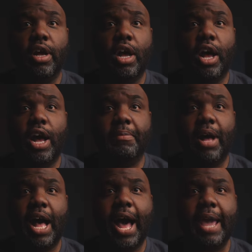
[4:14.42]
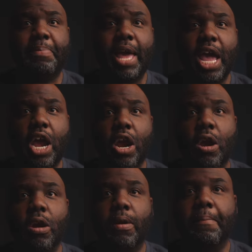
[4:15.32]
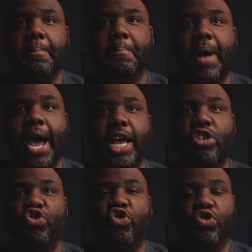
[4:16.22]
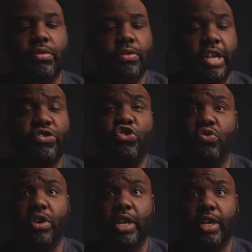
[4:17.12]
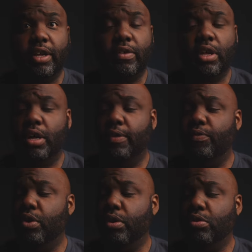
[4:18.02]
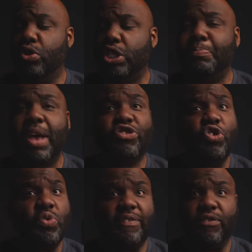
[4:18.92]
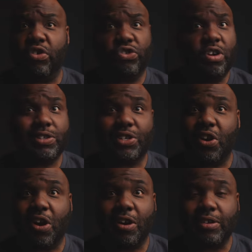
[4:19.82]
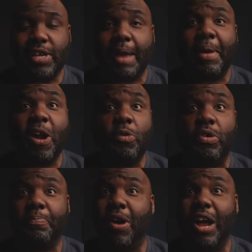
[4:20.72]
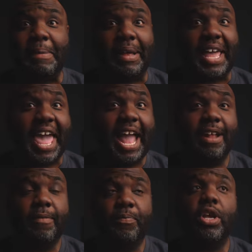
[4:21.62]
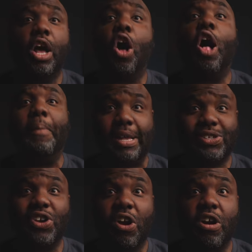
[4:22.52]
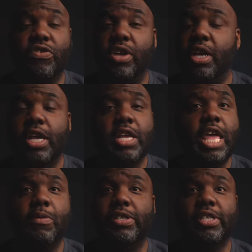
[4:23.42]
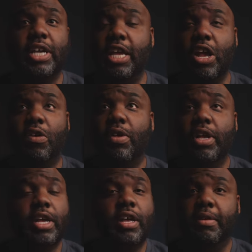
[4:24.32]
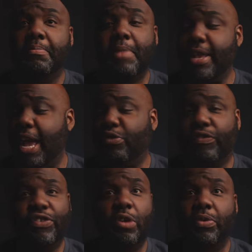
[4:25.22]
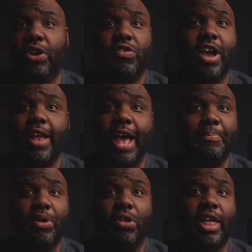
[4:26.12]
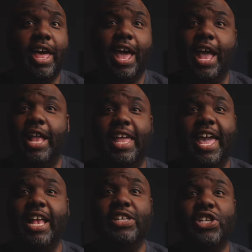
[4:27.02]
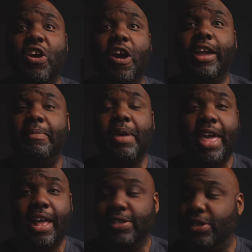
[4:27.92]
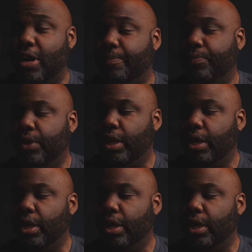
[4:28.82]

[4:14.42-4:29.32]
um, I pair my this drink, especially when I first started cigars, I paired it with probably about eight, all my cigars. It was, you know, my nights were filled with a crown apple and any cigar I can get my hands on.